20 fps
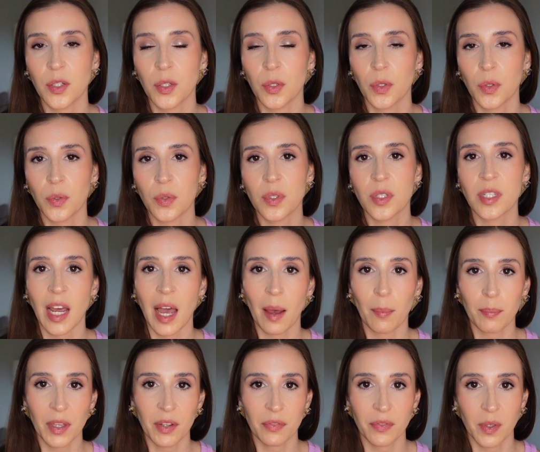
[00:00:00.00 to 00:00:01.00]
to
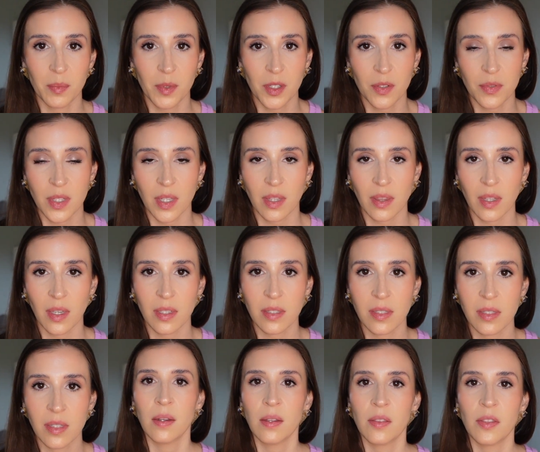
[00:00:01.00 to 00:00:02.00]
stop me from using
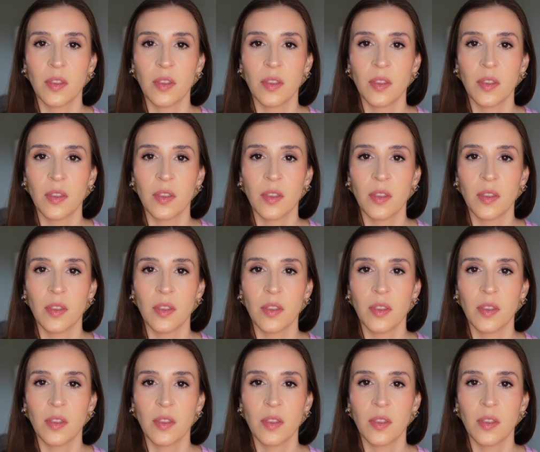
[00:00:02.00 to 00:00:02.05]
this.